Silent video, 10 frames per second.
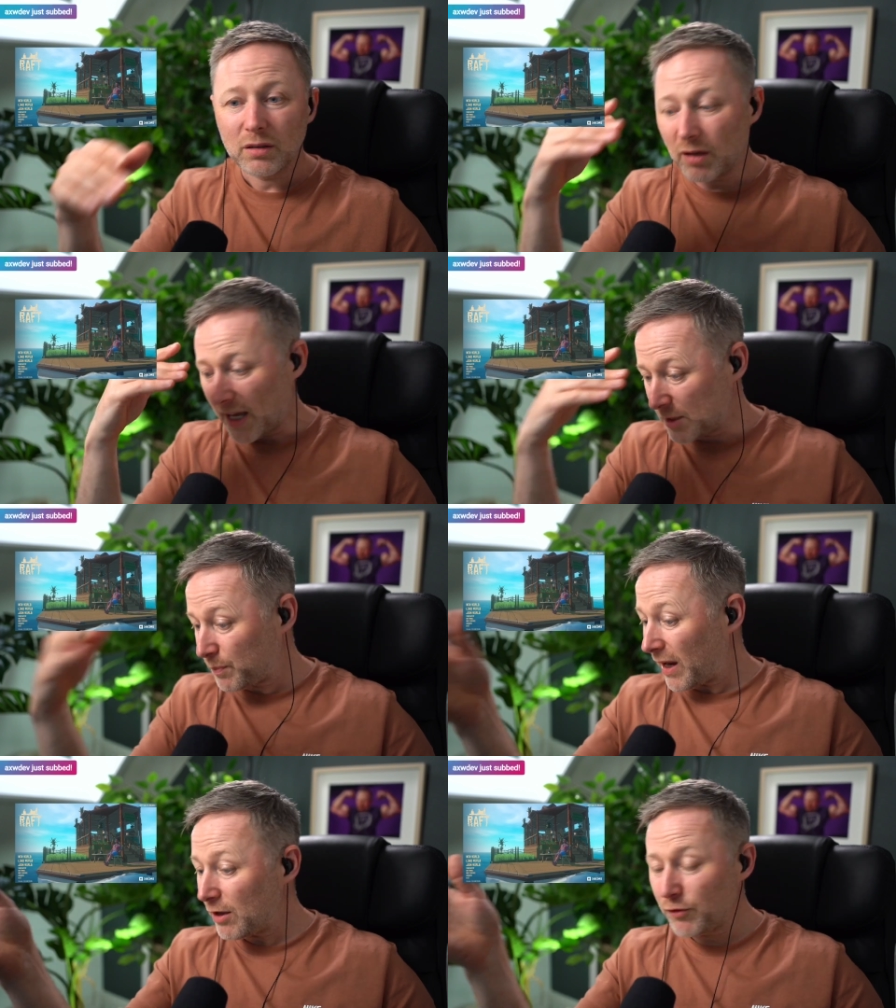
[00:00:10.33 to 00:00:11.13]
It's
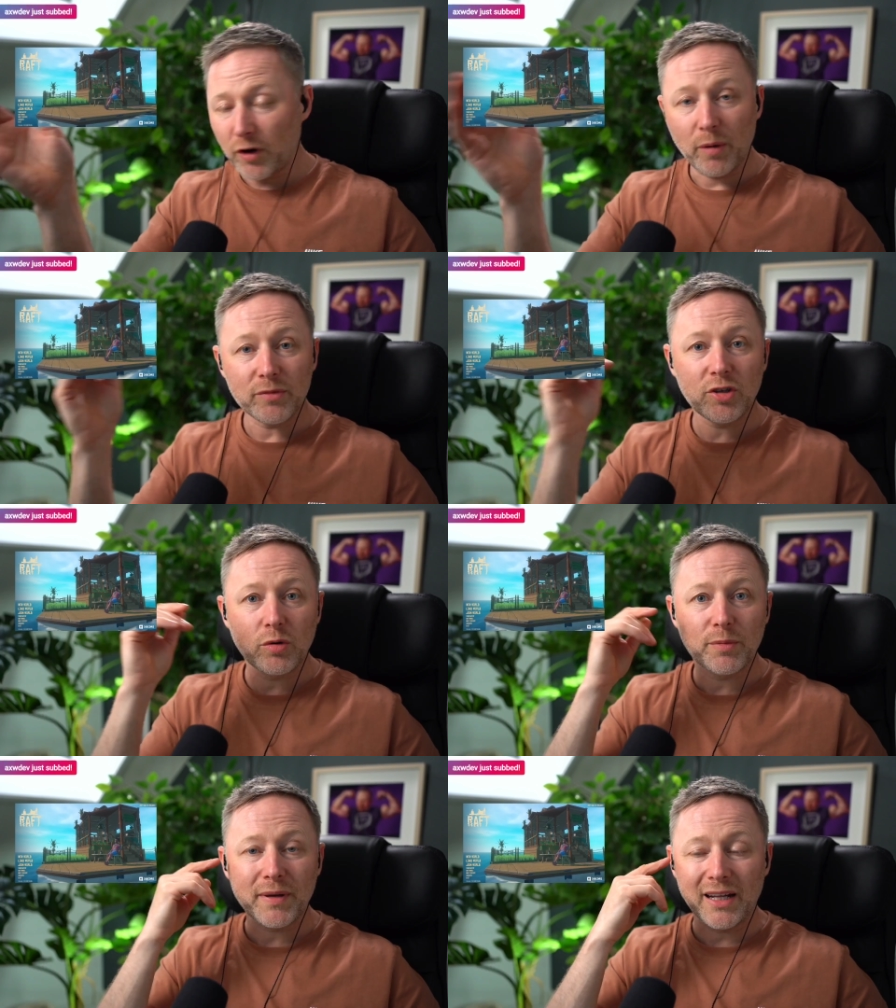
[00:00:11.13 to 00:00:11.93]
paid for up until
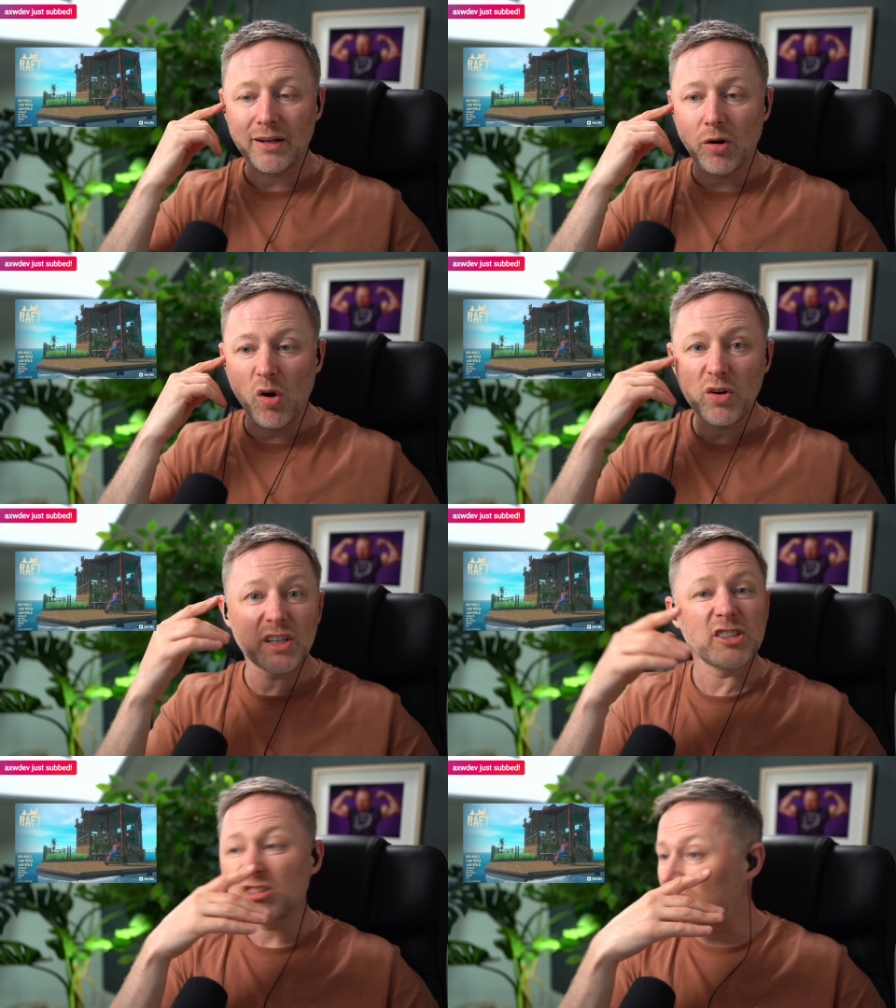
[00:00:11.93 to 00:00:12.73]
the beginning of
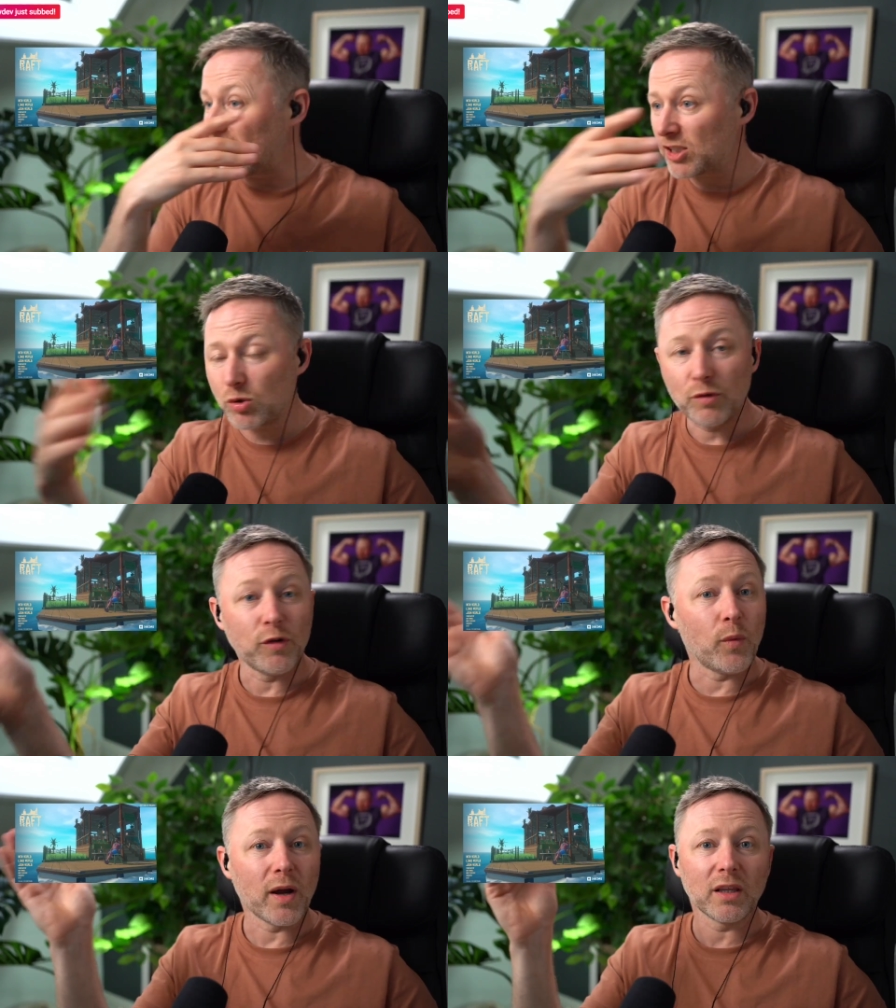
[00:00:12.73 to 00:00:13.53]
August. Let's go for
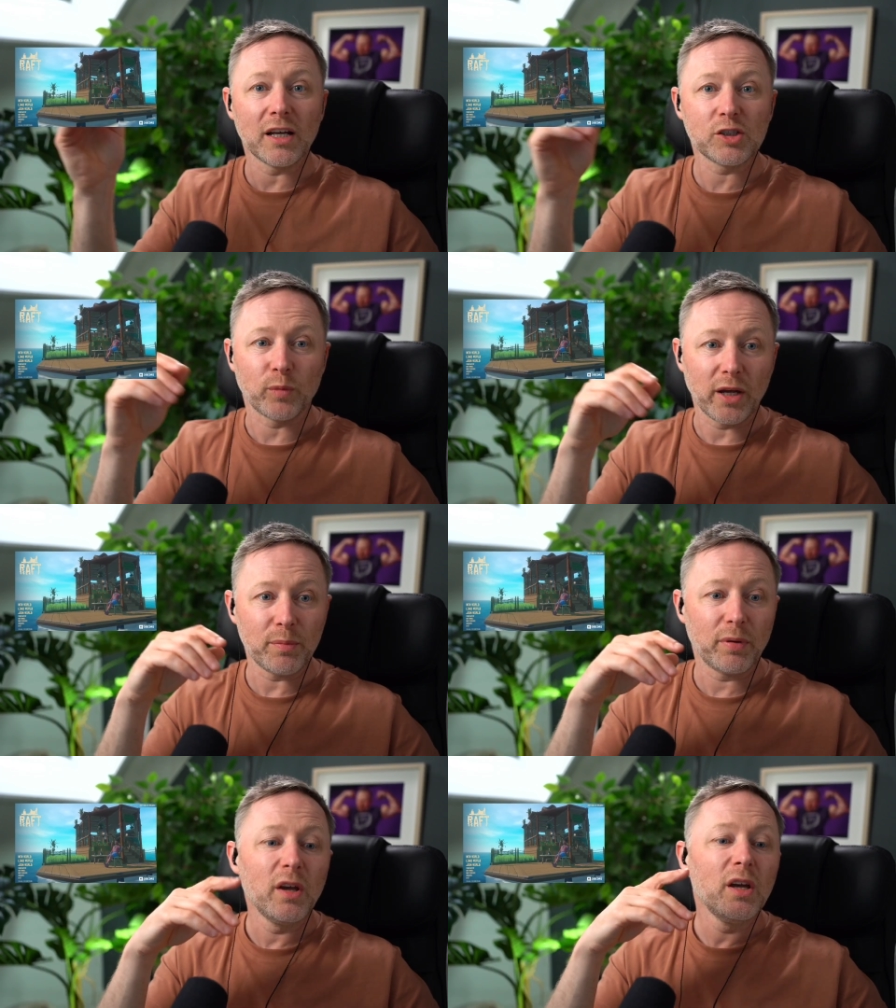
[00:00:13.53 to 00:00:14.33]
one last
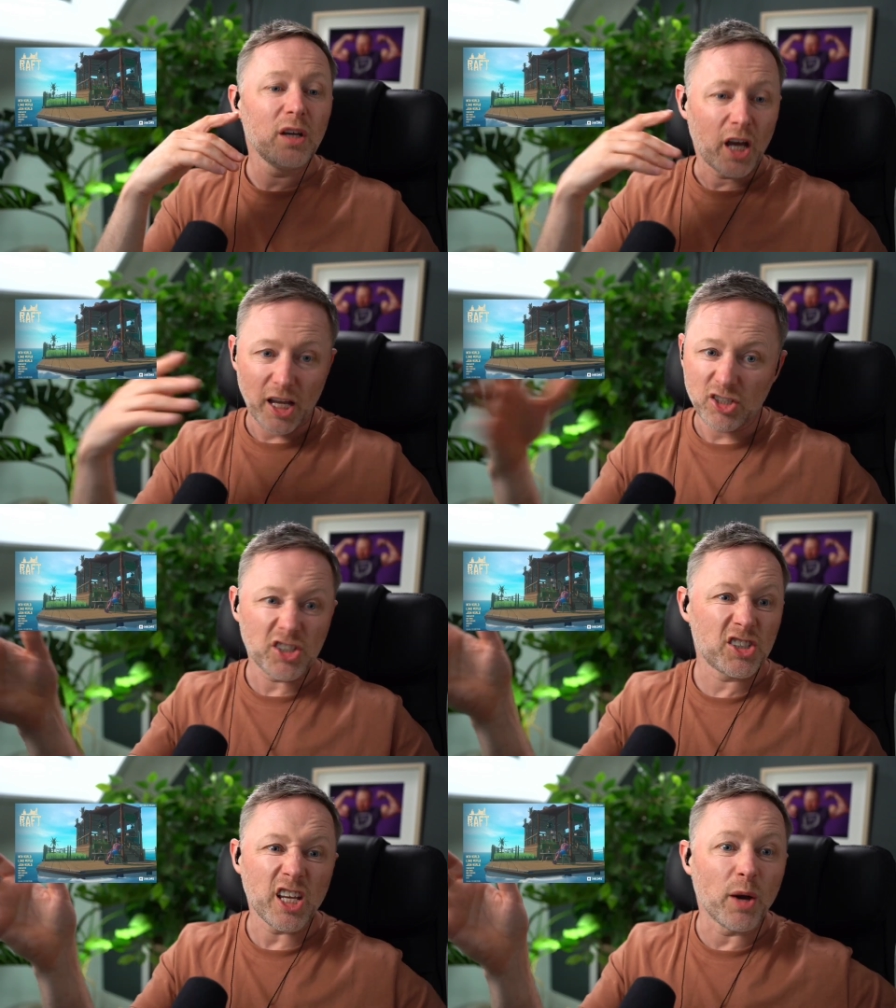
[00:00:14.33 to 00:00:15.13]
wipe and
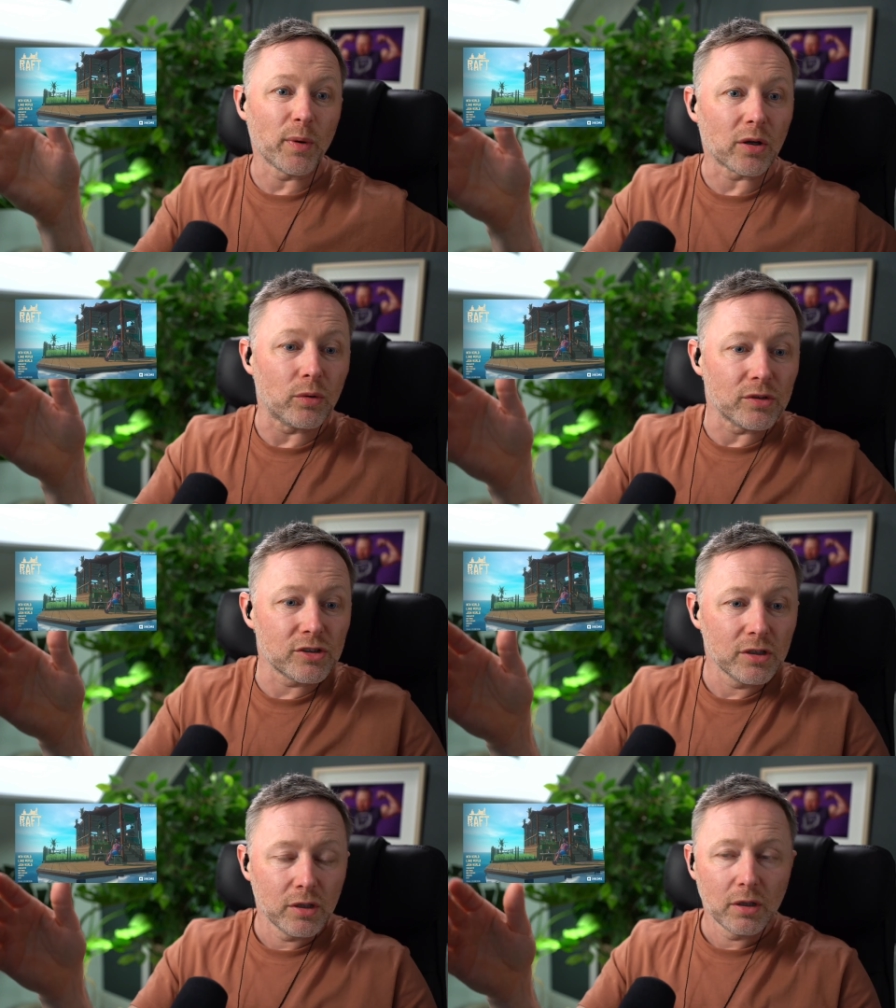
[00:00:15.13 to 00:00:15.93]
just see how it goes.